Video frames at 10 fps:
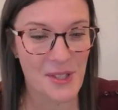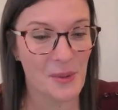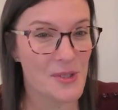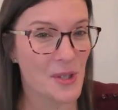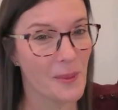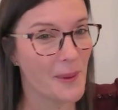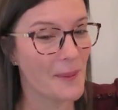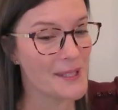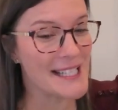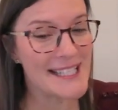too, so you'll be
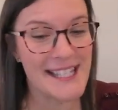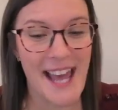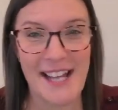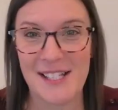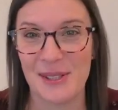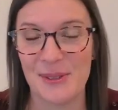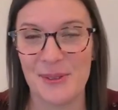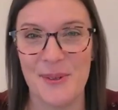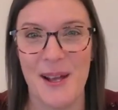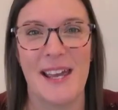able to see that
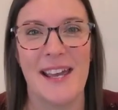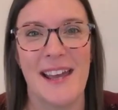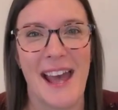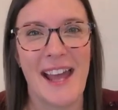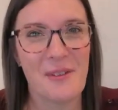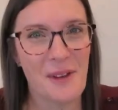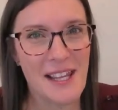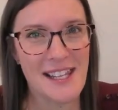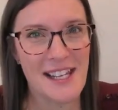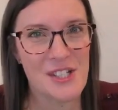too. And if
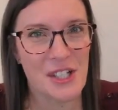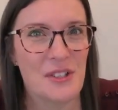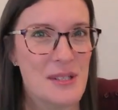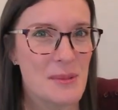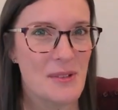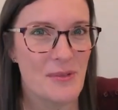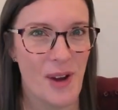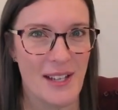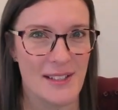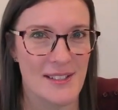anything, share this with a
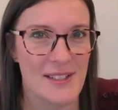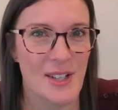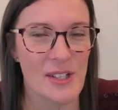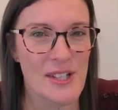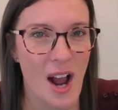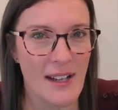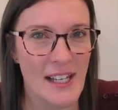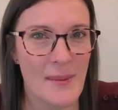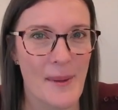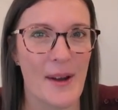friend. Start
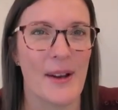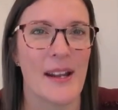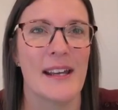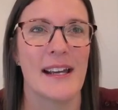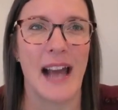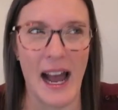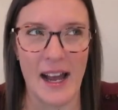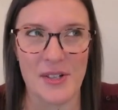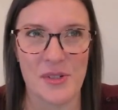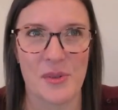talking about,
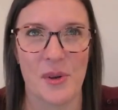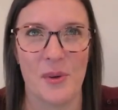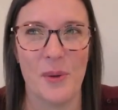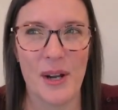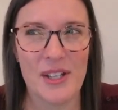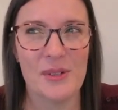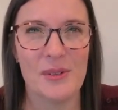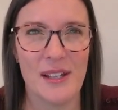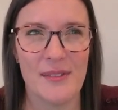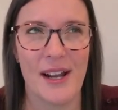gosh, what are you
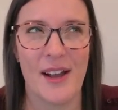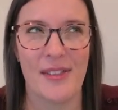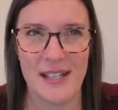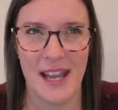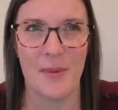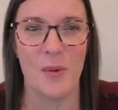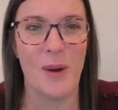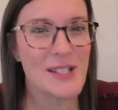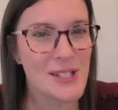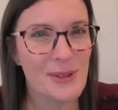leaving on the table?
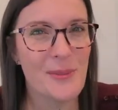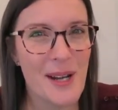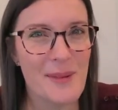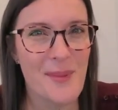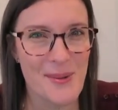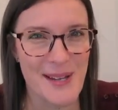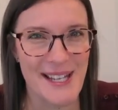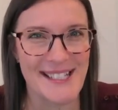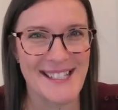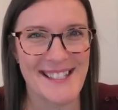What 2-minute
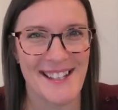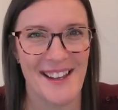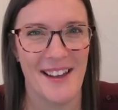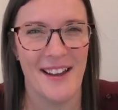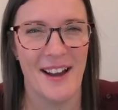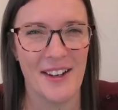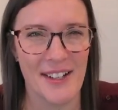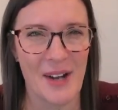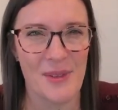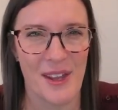moments are
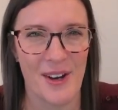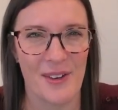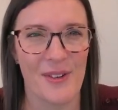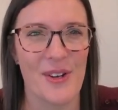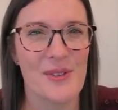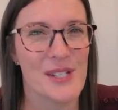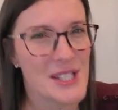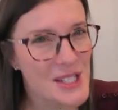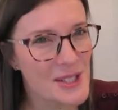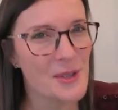out there for you to
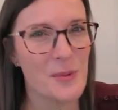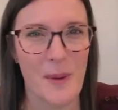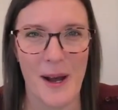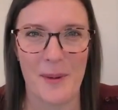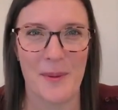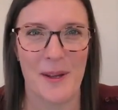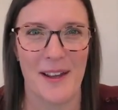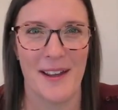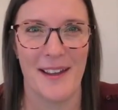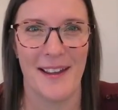scoop up
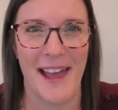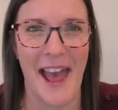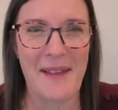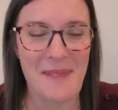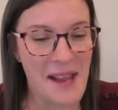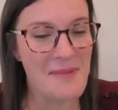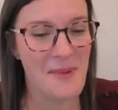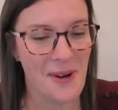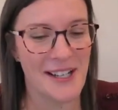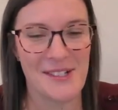and make
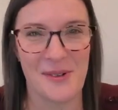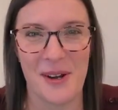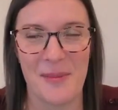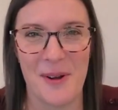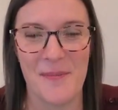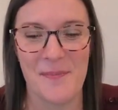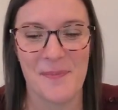more enjoyable?